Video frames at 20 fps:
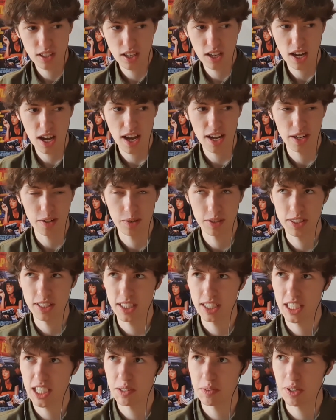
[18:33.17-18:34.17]
And I was
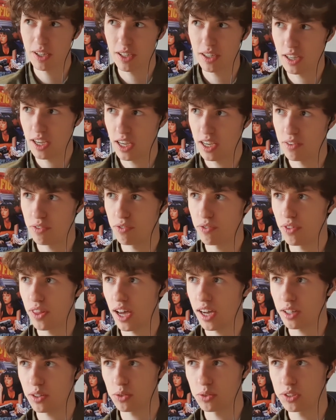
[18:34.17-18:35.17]
thinking about if
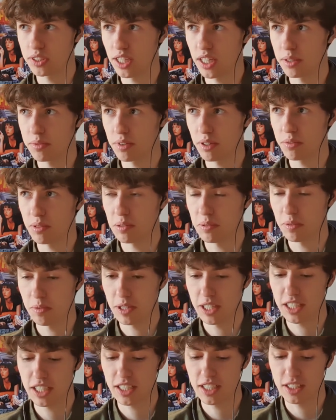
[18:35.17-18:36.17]
that goes down well, maybe
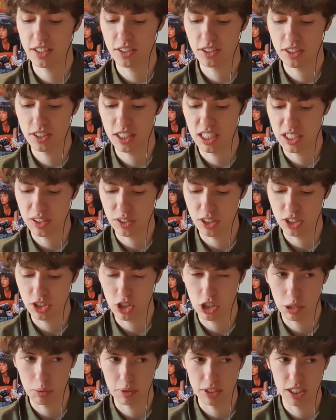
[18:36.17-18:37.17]
make it into a series
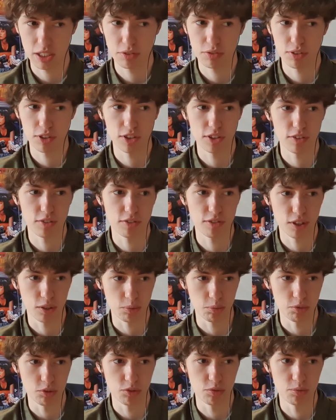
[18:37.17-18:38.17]
talking about different
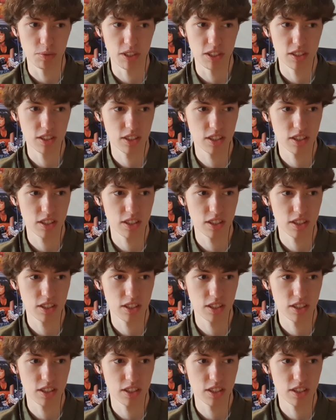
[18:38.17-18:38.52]
film movements.